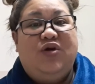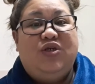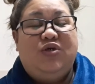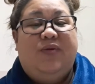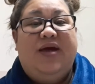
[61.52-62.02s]

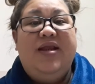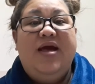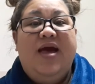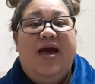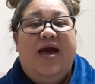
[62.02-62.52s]
you're doing.
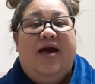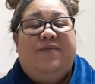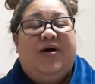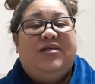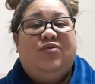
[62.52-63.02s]

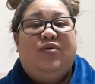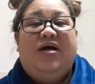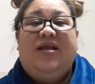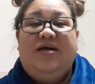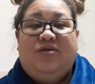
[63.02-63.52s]
And by the way,
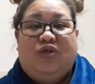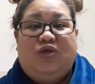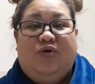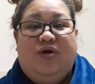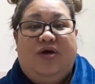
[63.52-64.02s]
I'd like to
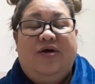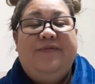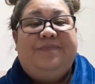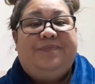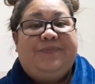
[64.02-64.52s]
show
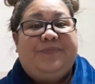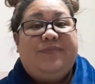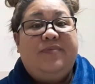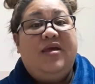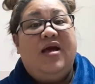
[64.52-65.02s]
you,
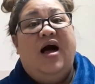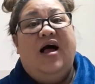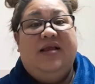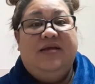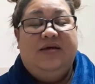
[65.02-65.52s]

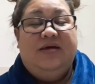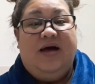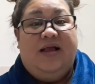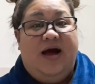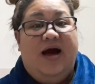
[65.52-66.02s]
I'll
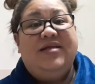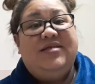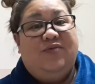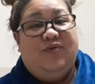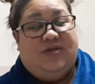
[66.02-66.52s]

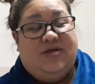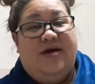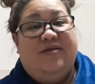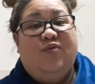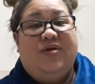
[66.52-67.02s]
add it
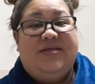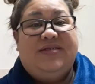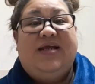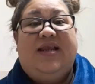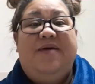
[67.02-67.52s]
together with
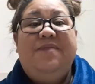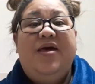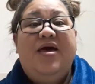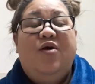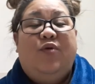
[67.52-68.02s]
this clip,
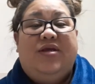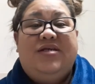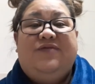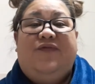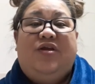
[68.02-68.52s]
with
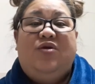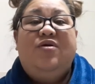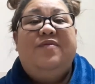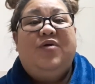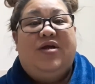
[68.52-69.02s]
this
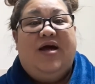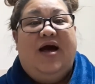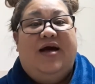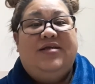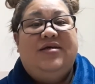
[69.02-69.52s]
video, I'm going to
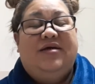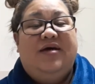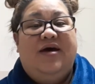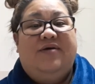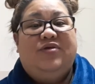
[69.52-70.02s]
add
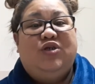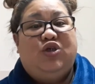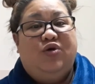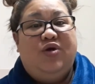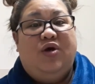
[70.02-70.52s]
and to
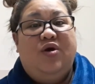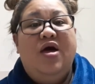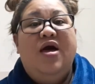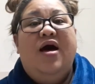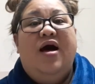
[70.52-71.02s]
show you
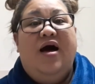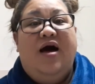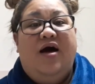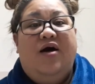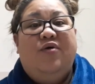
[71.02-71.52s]

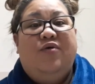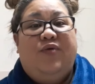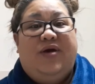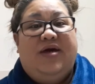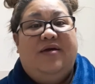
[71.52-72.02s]
how
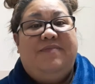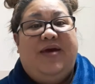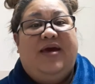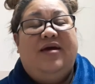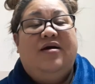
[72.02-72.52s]
we can
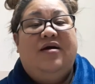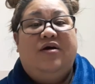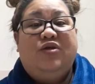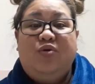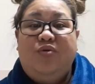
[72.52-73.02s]
make
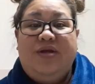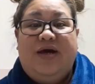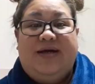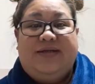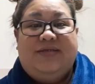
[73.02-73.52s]
a
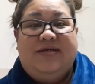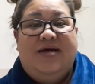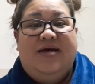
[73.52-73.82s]
donut.